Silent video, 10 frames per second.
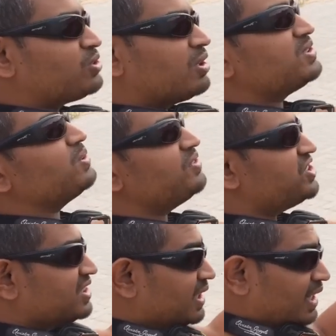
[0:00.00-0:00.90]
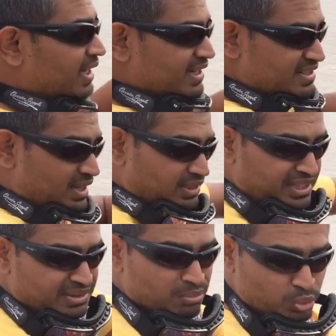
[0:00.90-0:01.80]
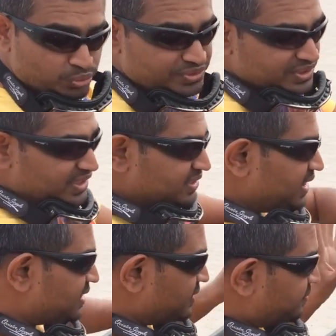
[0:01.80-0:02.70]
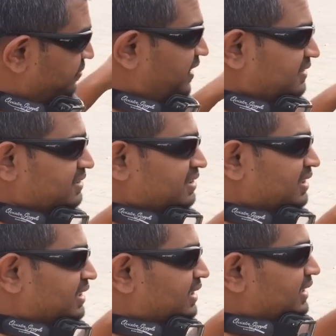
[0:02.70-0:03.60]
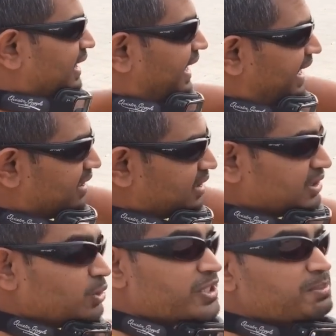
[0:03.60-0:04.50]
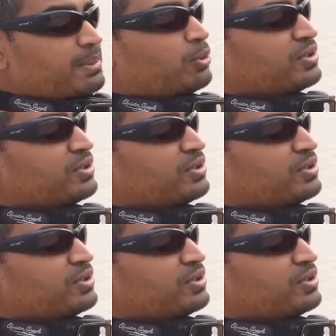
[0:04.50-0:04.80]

obstructs your vision. Nothing moves, these seats are fixed, and USB